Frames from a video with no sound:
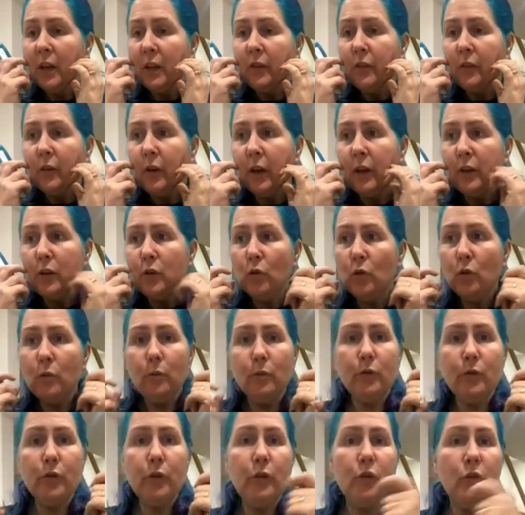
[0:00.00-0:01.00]
that a normal
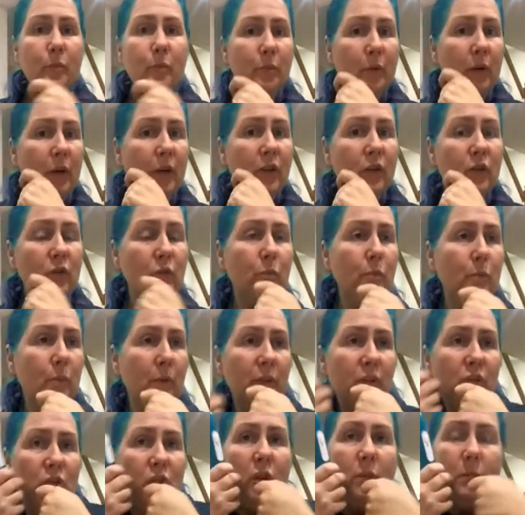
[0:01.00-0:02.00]
toothbrush, by
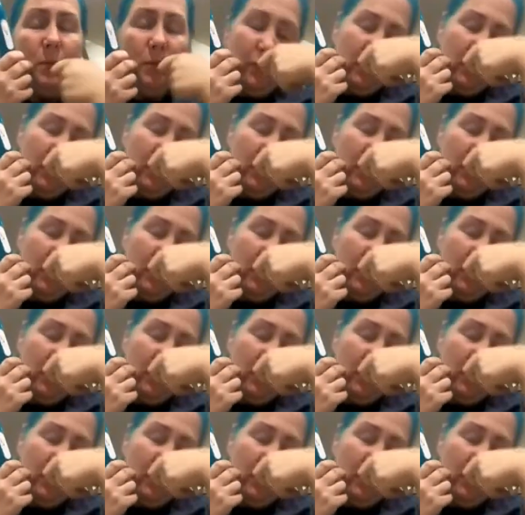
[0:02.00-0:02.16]
the time you've